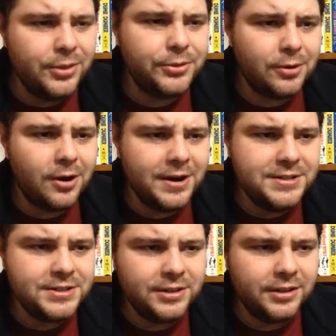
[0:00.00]
though there are
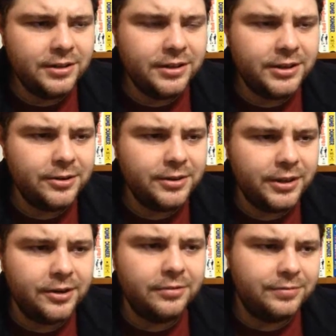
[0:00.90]
hints here
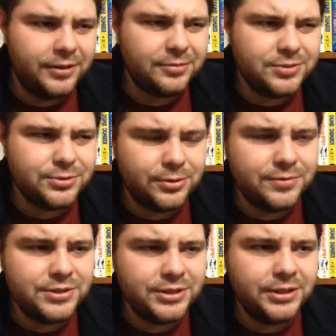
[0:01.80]
and there of, you know, sort
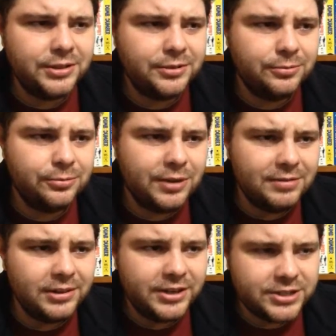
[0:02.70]
of seeing
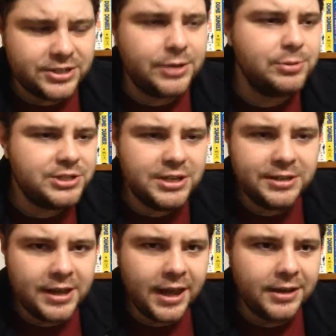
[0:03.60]
revelations. Like we see
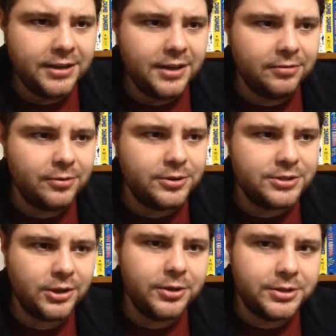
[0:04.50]
at the end, of
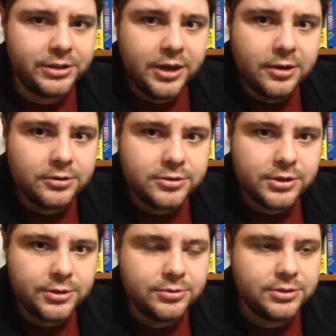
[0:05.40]
course, all these characters
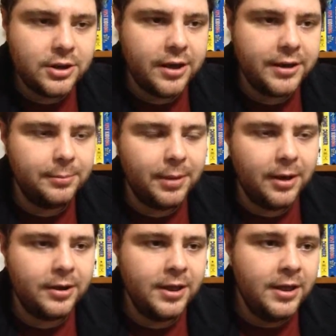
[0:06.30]
that he was talking
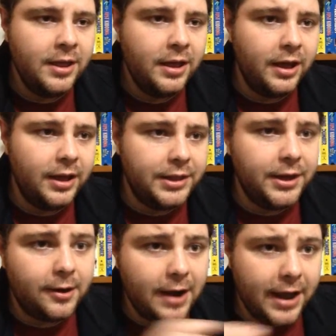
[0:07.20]
about,
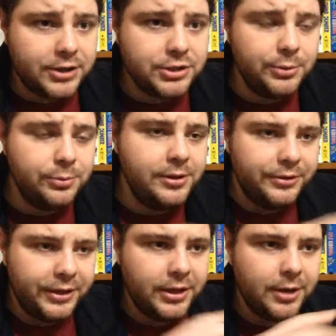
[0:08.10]
they are actually real
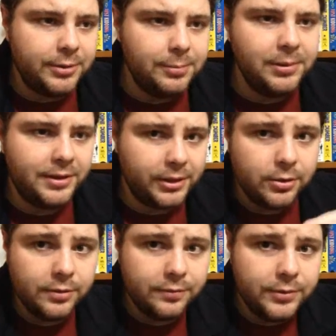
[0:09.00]
and they come into play. They
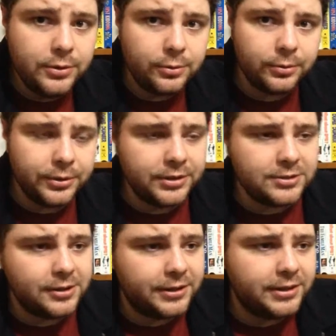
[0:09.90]
go to the funeral and
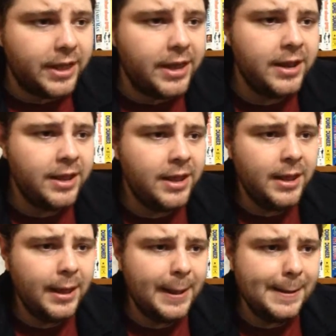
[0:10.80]
things like that.
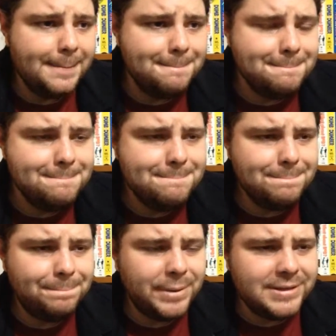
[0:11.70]

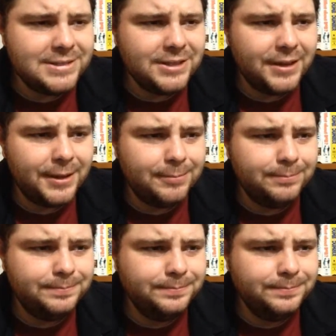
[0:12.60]
But to